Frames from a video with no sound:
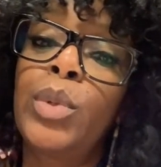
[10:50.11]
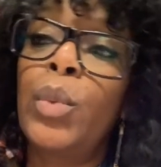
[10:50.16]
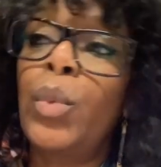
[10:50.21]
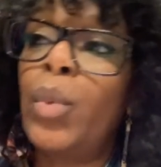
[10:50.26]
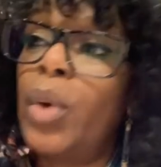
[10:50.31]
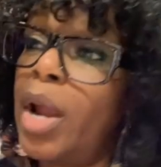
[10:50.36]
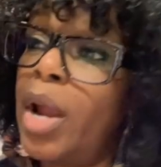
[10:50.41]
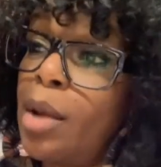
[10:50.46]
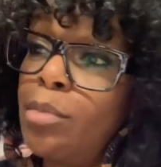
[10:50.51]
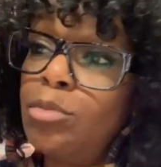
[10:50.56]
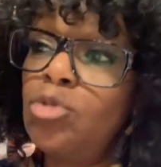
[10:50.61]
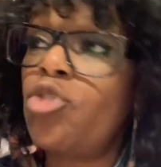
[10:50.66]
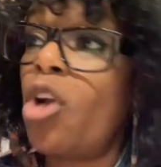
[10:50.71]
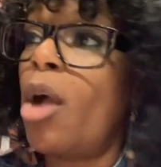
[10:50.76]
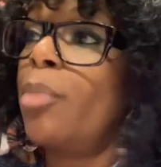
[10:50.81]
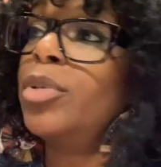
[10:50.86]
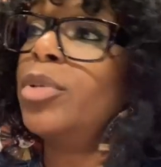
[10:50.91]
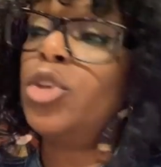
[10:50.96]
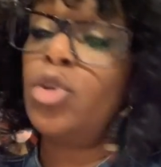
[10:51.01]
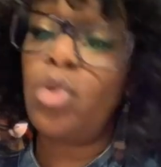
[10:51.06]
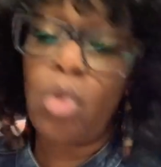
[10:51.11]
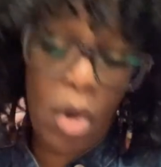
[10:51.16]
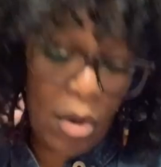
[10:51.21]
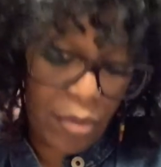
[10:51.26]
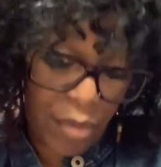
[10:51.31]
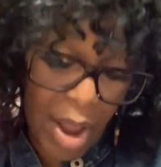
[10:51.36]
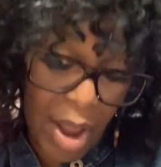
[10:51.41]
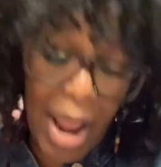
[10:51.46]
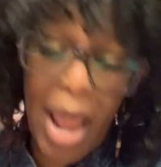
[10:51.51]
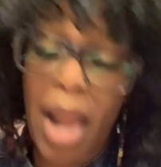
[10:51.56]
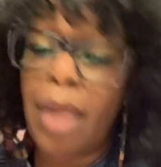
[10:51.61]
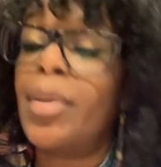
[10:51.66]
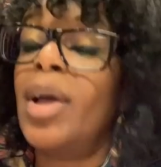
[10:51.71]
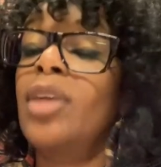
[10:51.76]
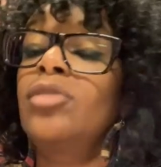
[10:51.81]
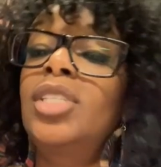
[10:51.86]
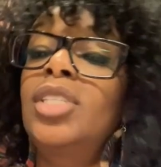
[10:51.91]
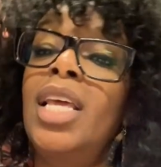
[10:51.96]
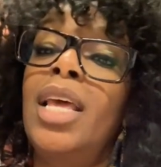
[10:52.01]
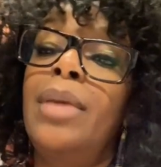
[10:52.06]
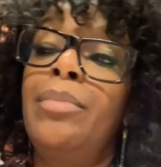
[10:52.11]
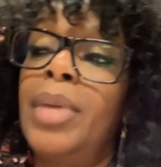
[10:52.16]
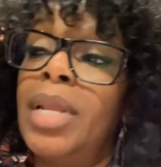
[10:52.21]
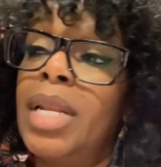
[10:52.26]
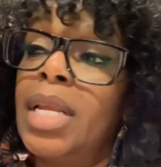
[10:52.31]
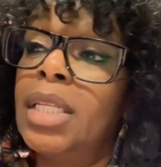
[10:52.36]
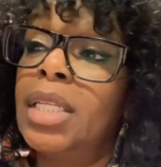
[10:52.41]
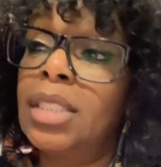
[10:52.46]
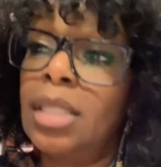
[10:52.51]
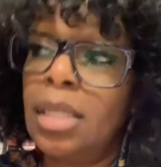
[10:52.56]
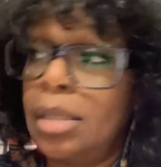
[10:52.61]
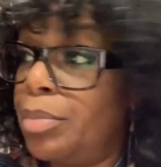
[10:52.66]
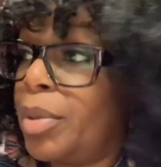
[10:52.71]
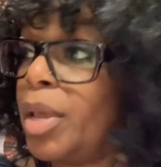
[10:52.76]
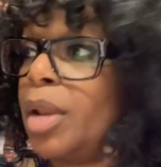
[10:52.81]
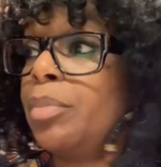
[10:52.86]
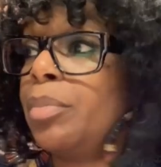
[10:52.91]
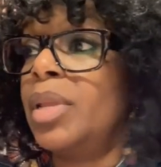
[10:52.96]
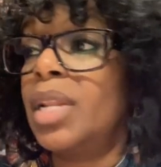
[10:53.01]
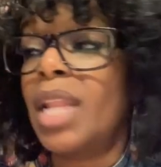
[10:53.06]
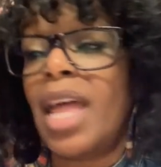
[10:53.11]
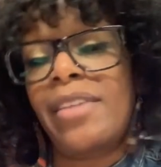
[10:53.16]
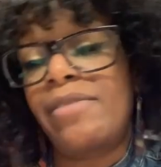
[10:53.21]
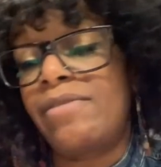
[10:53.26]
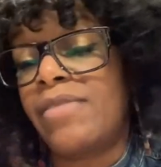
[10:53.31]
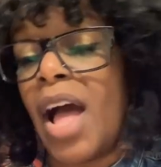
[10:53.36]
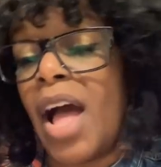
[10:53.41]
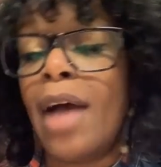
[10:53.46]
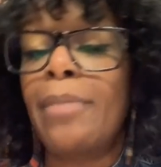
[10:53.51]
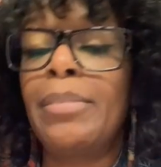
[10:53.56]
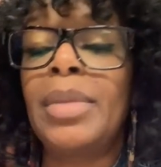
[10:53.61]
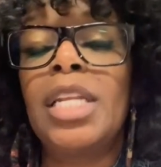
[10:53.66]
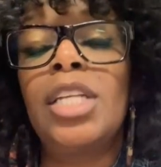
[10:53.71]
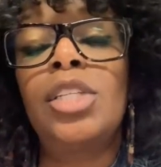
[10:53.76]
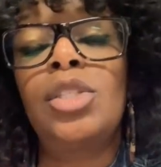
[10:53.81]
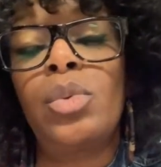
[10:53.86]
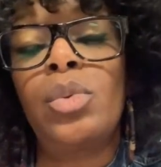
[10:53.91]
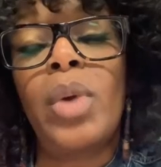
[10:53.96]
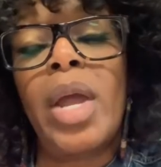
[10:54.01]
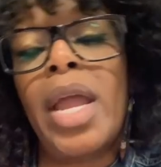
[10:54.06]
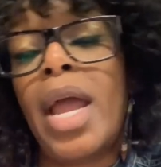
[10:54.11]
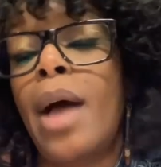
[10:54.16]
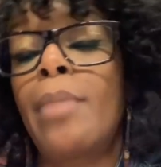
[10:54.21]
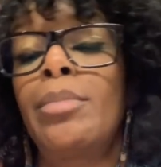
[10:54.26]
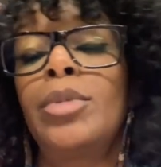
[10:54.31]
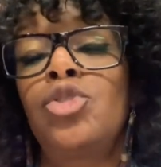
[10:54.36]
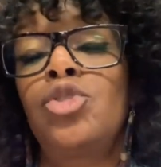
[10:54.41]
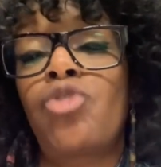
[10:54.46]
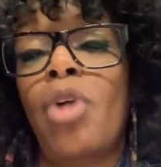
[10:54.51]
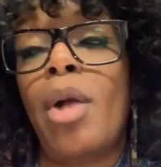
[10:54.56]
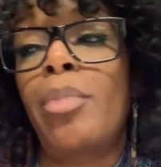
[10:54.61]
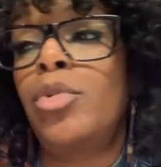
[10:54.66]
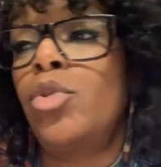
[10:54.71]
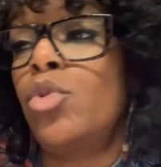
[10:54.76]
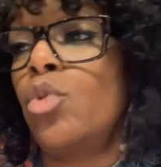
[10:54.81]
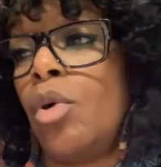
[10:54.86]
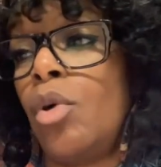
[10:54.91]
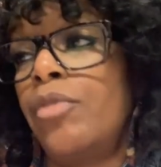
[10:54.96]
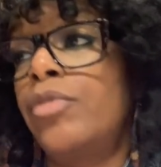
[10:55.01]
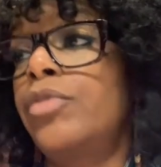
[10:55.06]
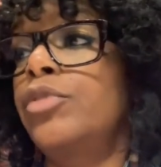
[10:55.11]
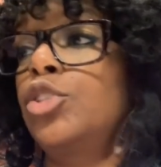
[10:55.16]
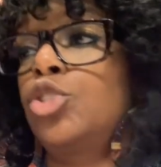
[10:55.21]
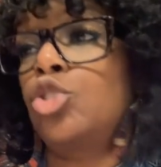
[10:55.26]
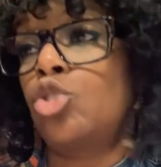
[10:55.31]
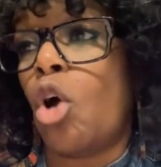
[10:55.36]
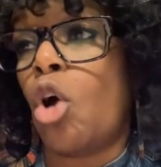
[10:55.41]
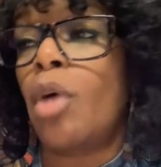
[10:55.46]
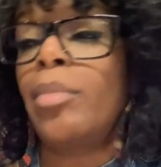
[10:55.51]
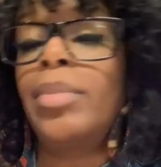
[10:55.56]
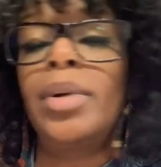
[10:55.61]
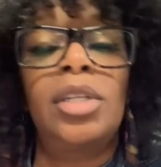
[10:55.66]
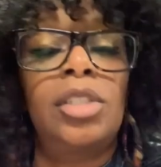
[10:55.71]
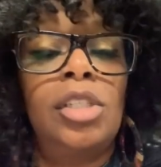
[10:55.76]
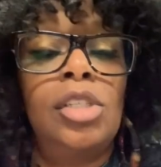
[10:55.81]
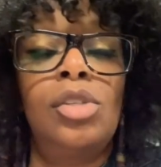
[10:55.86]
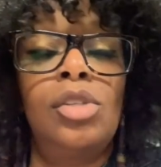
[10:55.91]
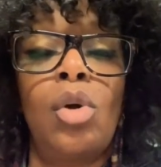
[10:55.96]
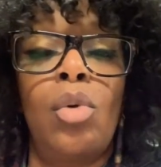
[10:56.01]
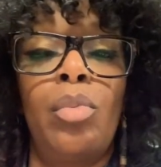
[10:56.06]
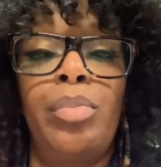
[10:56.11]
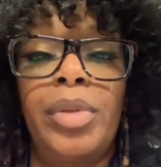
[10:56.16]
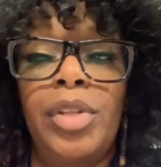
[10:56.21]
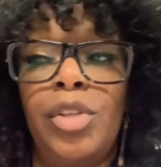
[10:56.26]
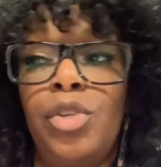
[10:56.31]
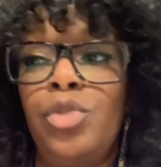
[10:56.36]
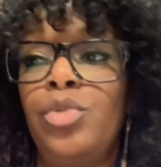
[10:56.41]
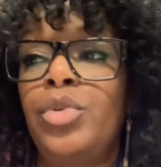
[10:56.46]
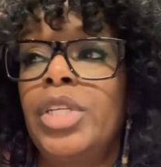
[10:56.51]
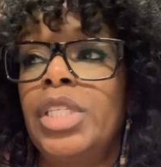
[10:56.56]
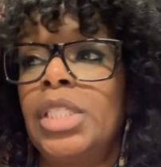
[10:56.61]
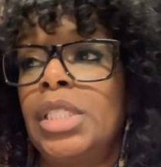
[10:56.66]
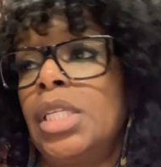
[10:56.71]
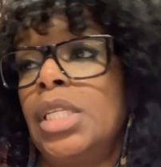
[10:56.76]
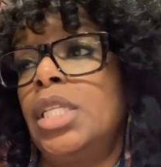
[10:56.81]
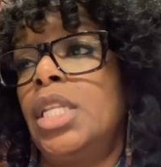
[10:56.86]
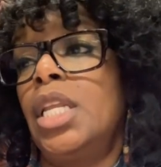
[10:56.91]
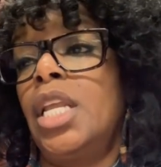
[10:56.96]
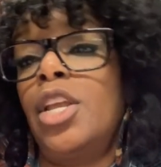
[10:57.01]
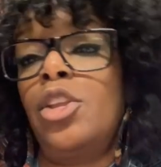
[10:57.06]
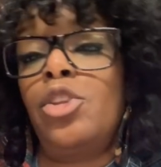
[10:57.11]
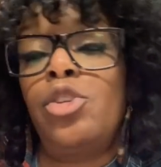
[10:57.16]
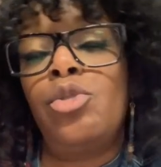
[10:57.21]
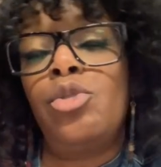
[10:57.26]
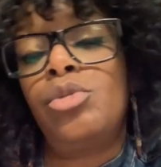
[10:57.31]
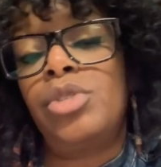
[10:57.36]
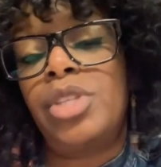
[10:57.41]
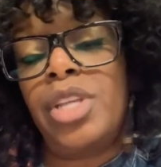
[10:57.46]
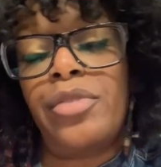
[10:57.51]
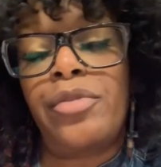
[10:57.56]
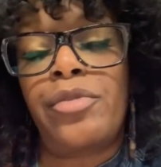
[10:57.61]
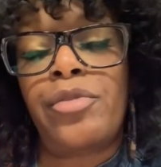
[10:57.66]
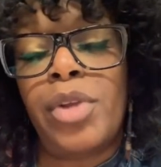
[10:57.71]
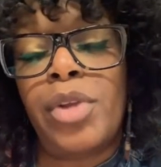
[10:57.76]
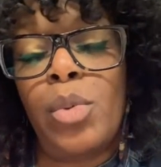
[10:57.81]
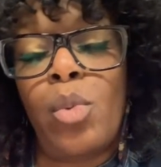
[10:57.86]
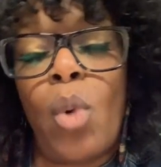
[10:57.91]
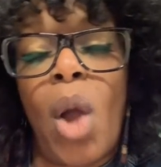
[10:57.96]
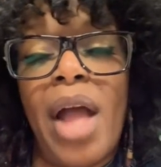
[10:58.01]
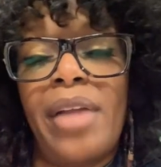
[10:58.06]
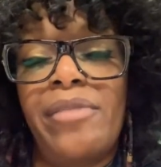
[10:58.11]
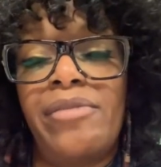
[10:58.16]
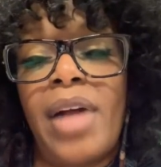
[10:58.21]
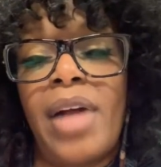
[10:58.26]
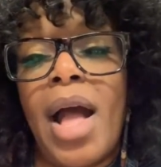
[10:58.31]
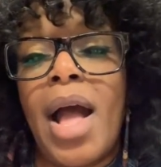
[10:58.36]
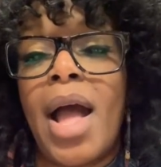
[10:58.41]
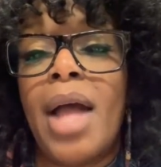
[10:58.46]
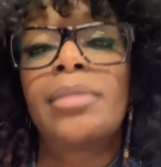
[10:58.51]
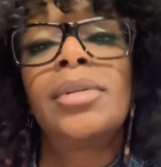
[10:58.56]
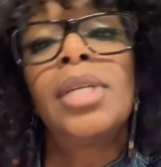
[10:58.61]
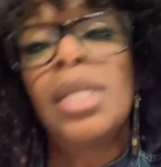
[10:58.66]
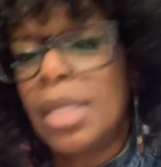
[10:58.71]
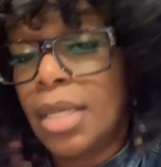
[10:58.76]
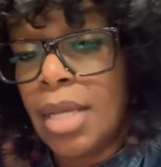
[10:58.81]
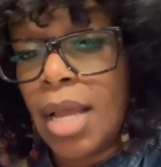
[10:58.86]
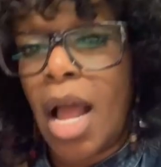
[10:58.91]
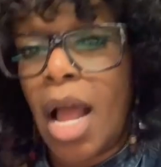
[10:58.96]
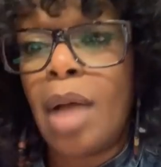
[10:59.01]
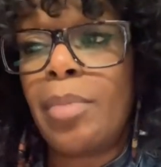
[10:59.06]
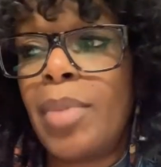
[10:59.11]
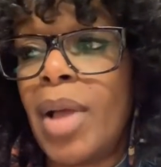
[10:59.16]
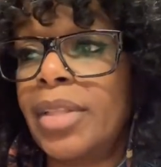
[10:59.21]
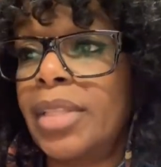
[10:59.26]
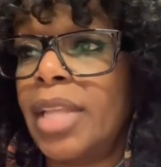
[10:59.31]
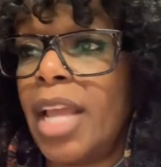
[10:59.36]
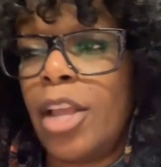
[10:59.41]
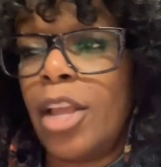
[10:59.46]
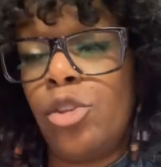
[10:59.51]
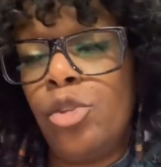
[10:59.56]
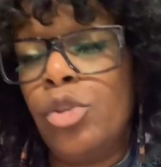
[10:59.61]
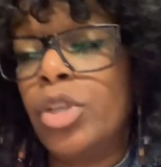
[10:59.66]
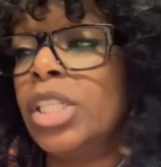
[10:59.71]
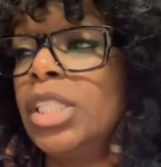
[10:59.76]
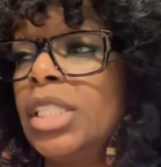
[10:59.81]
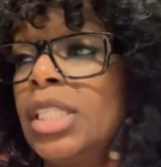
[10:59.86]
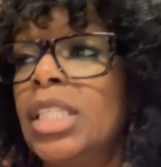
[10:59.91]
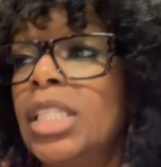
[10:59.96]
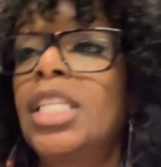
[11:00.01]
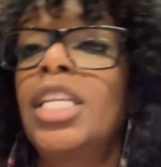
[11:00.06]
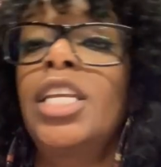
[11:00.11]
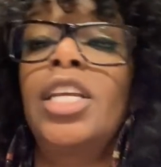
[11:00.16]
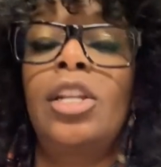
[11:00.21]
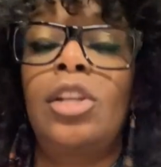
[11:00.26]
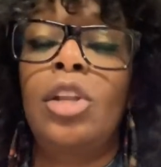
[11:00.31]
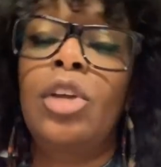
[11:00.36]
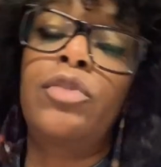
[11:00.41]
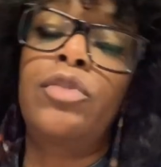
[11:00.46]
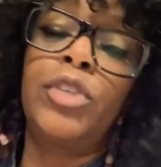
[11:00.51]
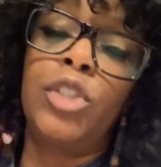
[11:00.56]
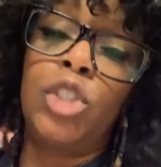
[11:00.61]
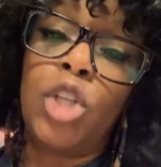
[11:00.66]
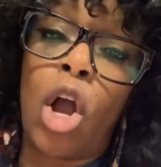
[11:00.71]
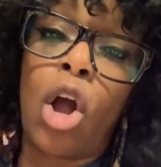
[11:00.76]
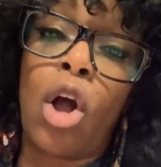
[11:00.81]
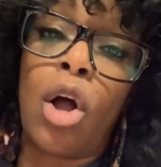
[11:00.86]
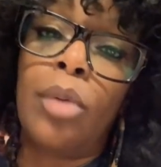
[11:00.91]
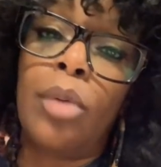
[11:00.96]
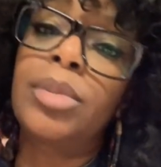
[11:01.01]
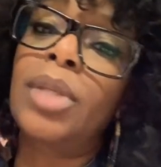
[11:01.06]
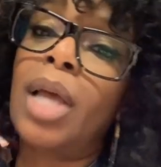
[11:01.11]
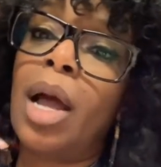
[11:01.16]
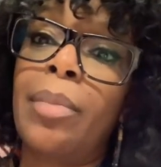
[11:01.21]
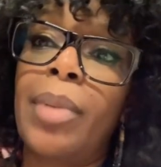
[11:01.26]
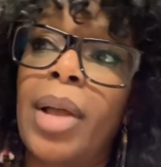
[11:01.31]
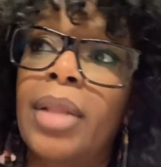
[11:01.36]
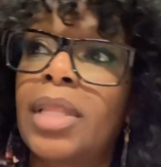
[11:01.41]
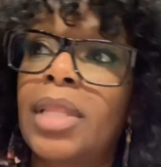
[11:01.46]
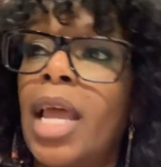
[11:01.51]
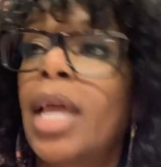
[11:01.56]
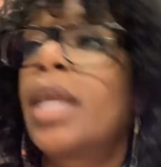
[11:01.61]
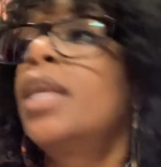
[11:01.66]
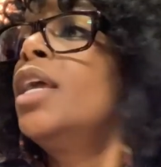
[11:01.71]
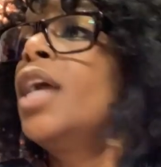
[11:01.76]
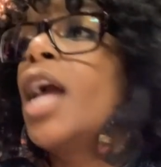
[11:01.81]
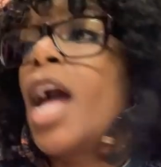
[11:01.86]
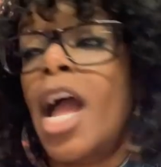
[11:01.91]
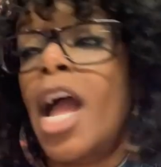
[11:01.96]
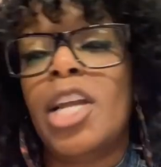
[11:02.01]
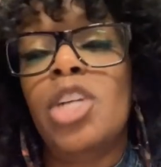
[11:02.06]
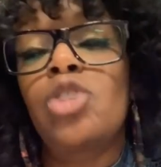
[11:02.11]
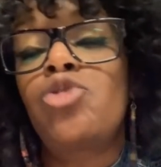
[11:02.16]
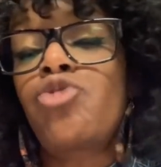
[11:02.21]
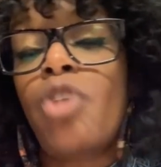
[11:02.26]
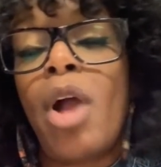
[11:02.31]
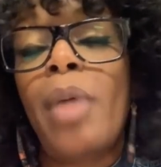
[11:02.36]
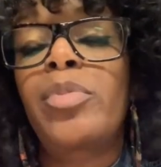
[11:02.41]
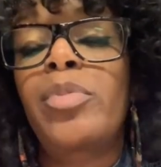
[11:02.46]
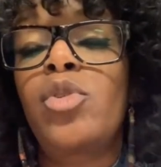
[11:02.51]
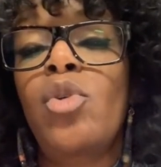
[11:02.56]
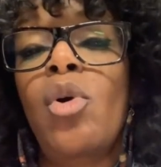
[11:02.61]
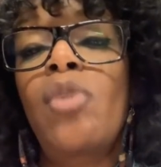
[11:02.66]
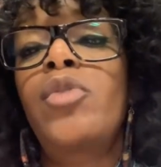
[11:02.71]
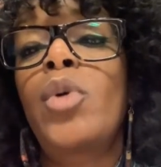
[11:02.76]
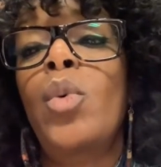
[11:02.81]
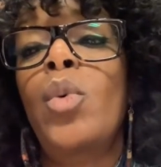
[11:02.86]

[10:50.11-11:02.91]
Where I'm dropping you off, I got about 10 minutes. It better be like five minutes away. I'm going to drop you off. Starbucks is open. You can sit there and use their free Wi Fi. How about that? You can sit there and look for jobs. How about that? I can drop you off at